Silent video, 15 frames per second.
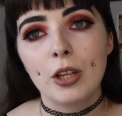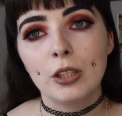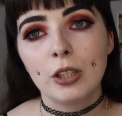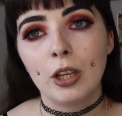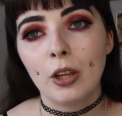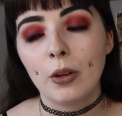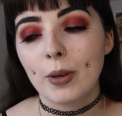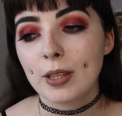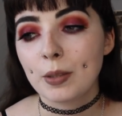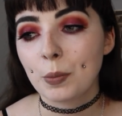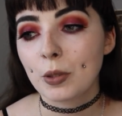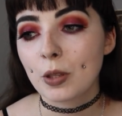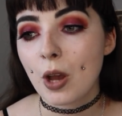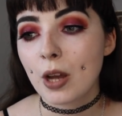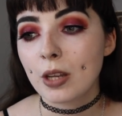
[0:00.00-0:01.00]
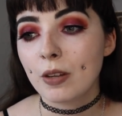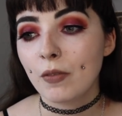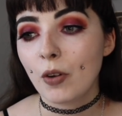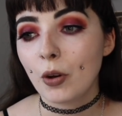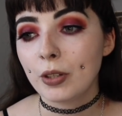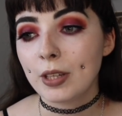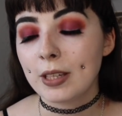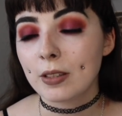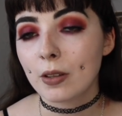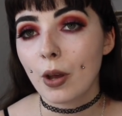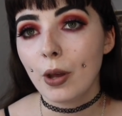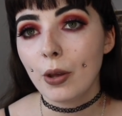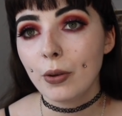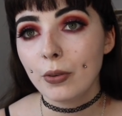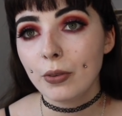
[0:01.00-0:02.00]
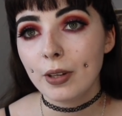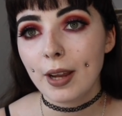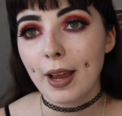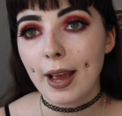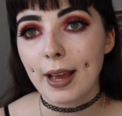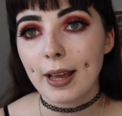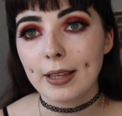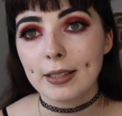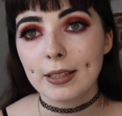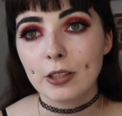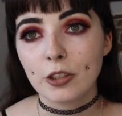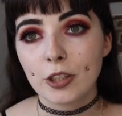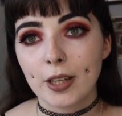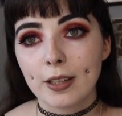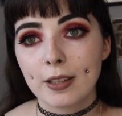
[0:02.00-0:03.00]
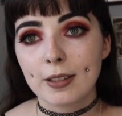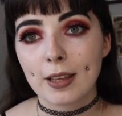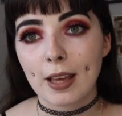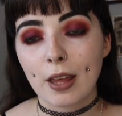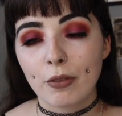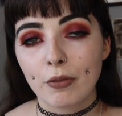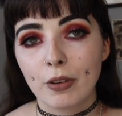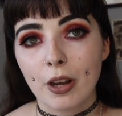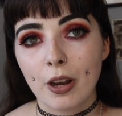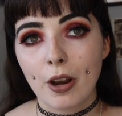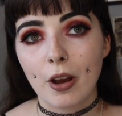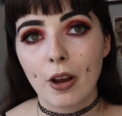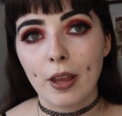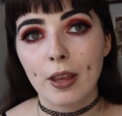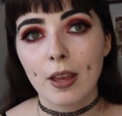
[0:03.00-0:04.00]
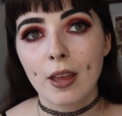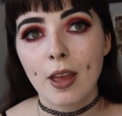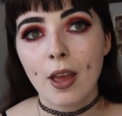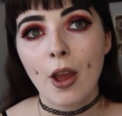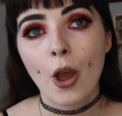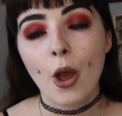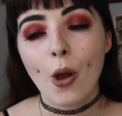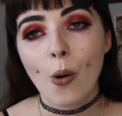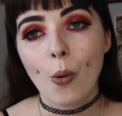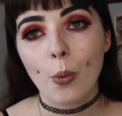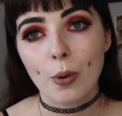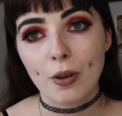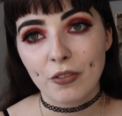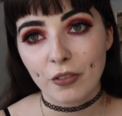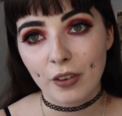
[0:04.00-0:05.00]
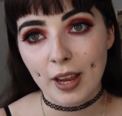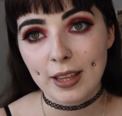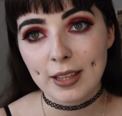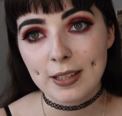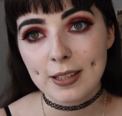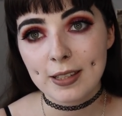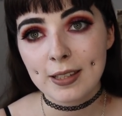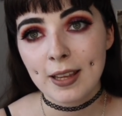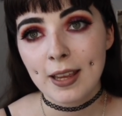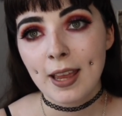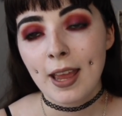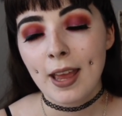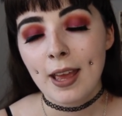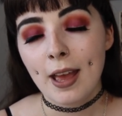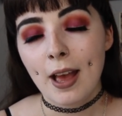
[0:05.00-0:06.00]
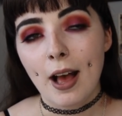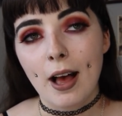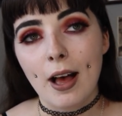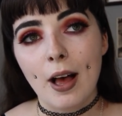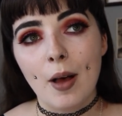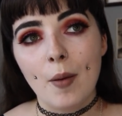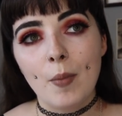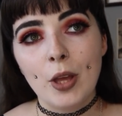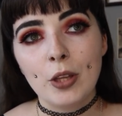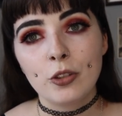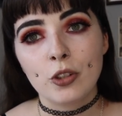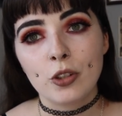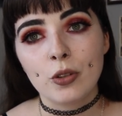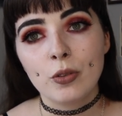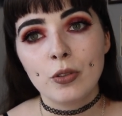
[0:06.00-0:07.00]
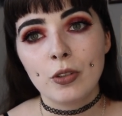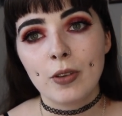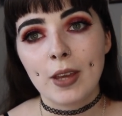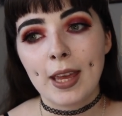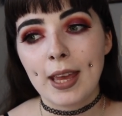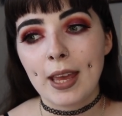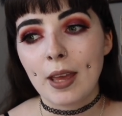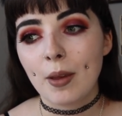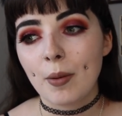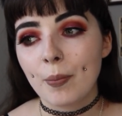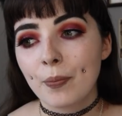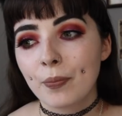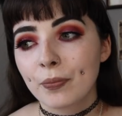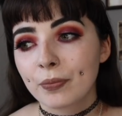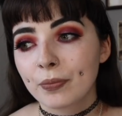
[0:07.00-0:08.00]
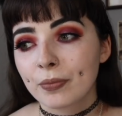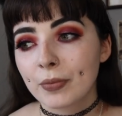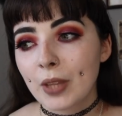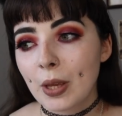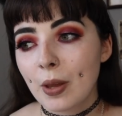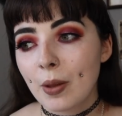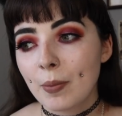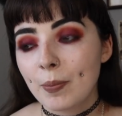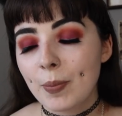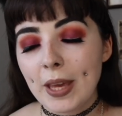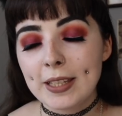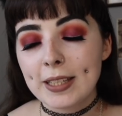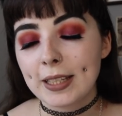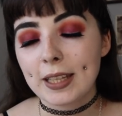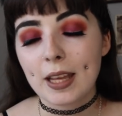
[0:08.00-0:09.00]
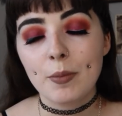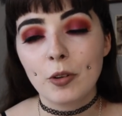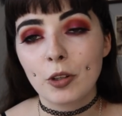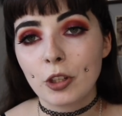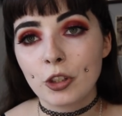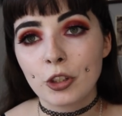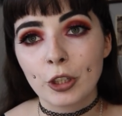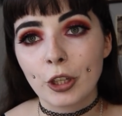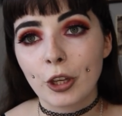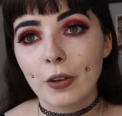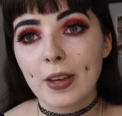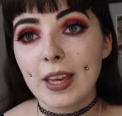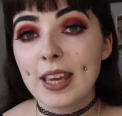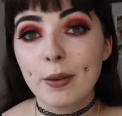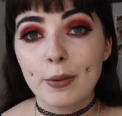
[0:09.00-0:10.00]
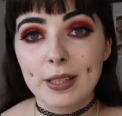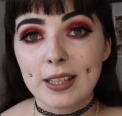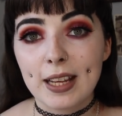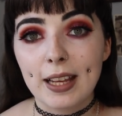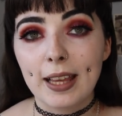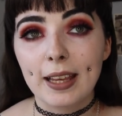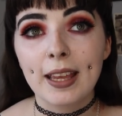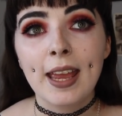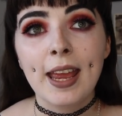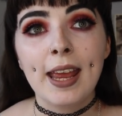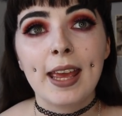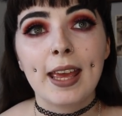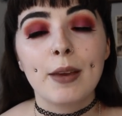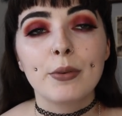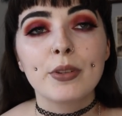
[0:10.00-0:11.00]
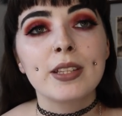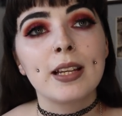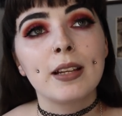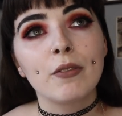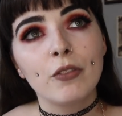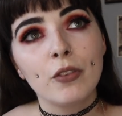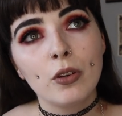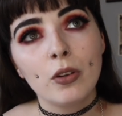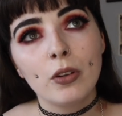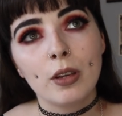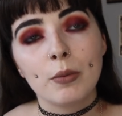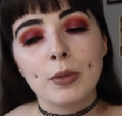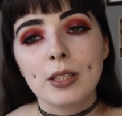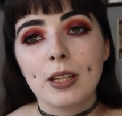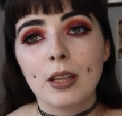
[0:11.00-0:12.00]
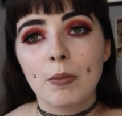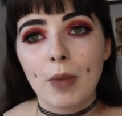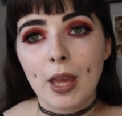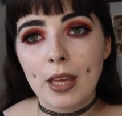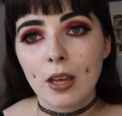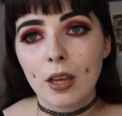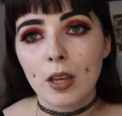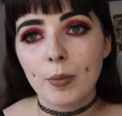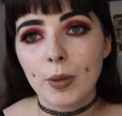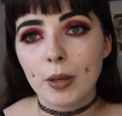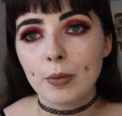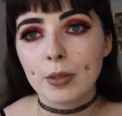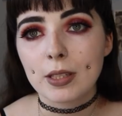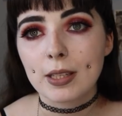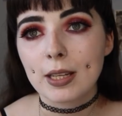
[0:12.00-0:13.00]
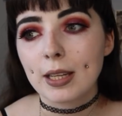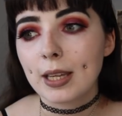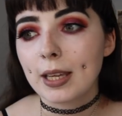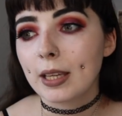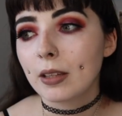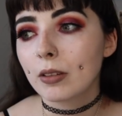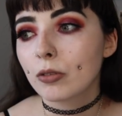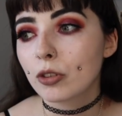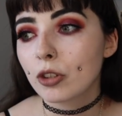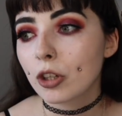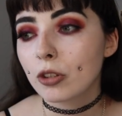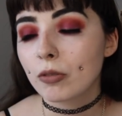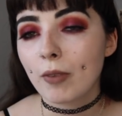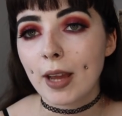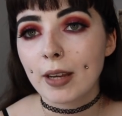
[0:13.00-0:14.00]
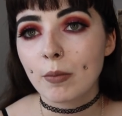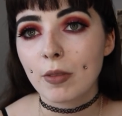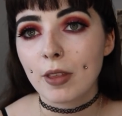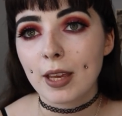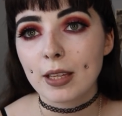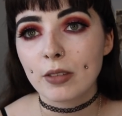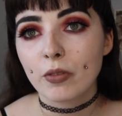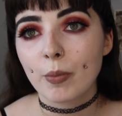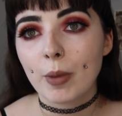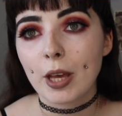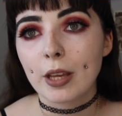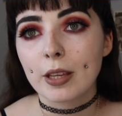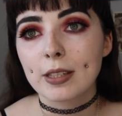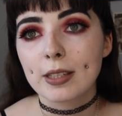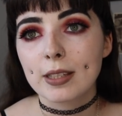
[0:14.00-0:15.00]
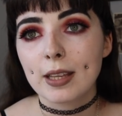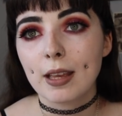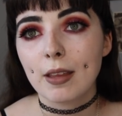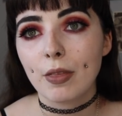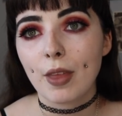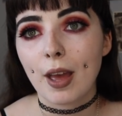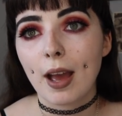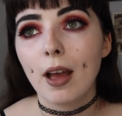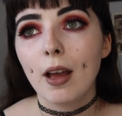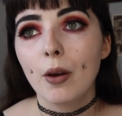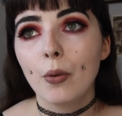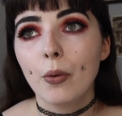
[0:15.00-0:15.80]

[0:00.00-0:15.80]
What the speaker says: Lewis was kind of on his own and Janice, Catherine and I were friends, due to him, basically, I'm not going to sugarcoat it, he was stealing food, he was stealing makeup, he was stealing just random things from us that